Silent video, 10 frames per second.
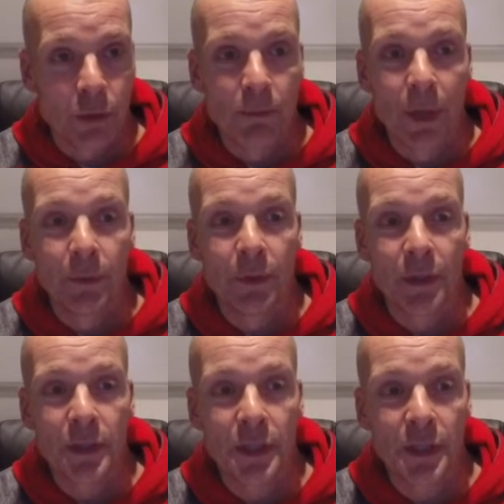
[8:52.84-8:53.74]
the bone
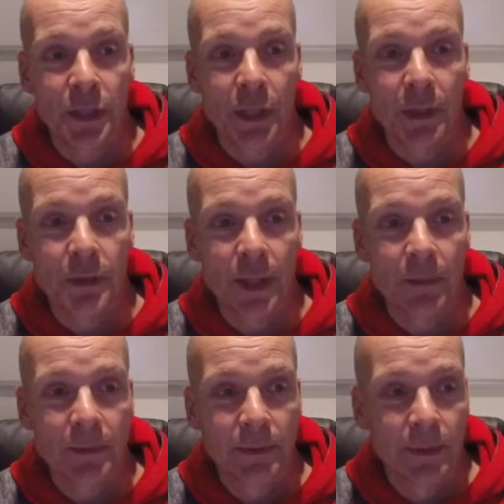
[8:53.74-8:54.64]
nicely as it goes
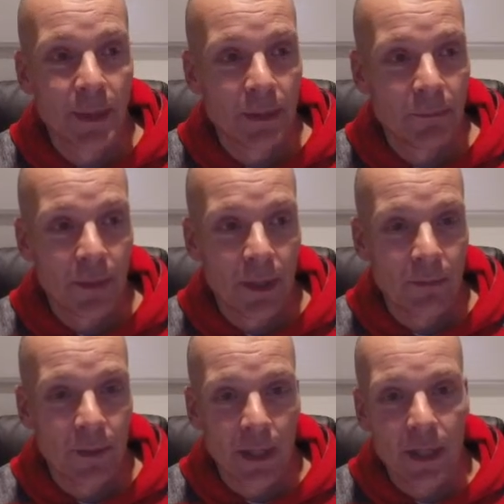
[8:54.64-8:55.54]
up,
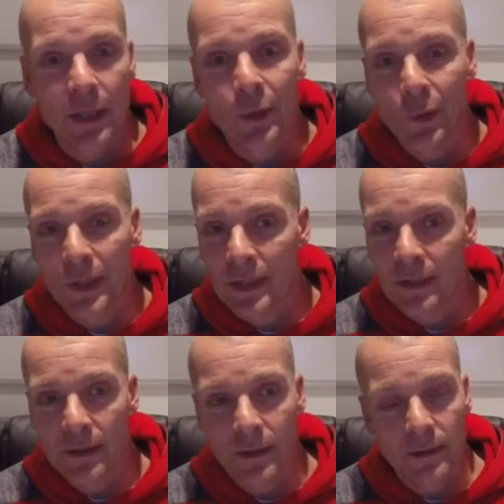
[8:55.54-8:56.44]
but that noise
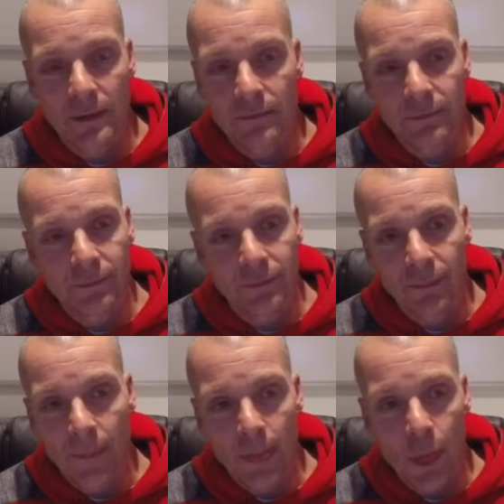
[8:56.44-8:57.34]
is
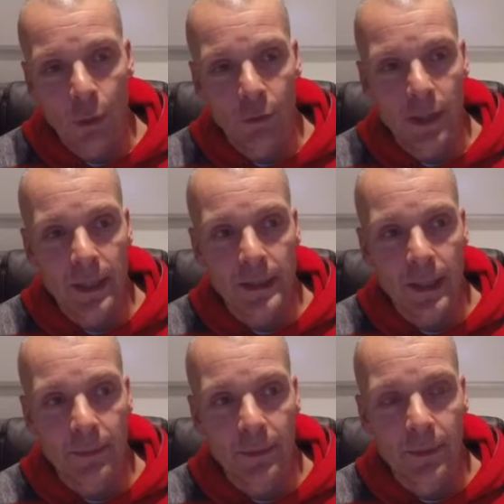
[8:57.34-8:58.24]
not really
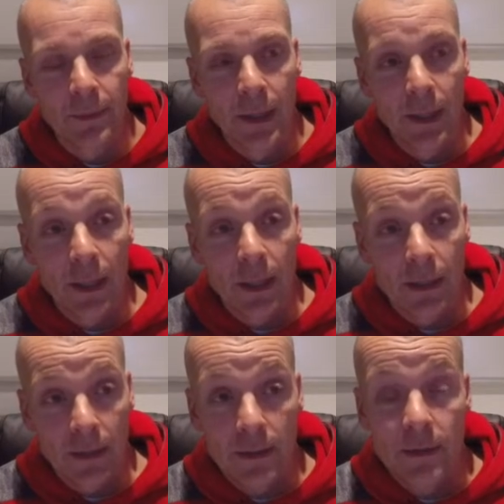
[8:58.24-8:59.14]
acceptable.
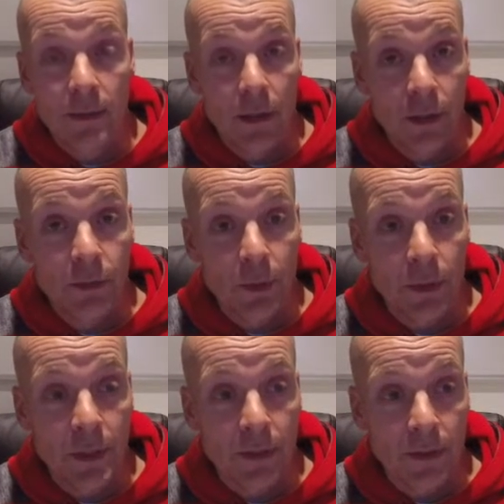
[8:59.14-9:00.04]
This is a large
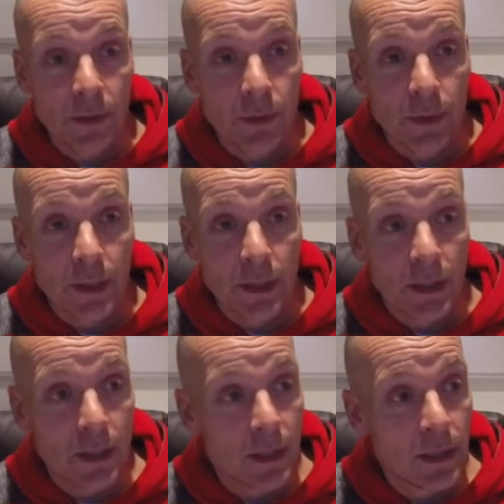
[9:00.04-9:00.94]
monitor. It's a
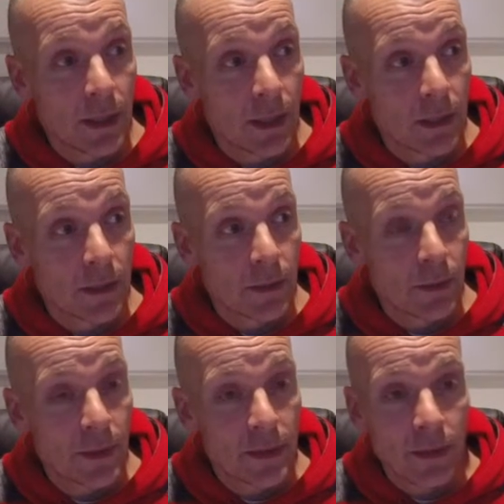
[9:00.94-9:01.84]

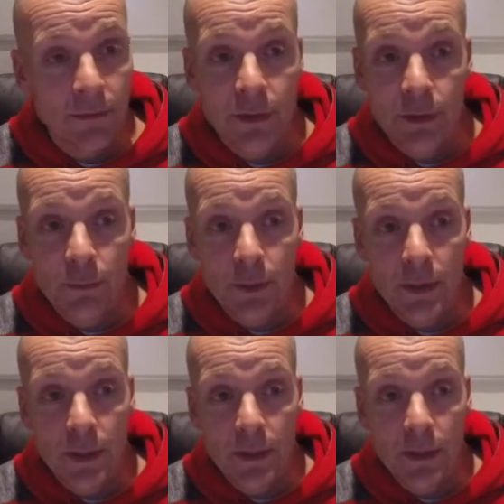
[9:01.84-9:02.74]
27-inch monitor.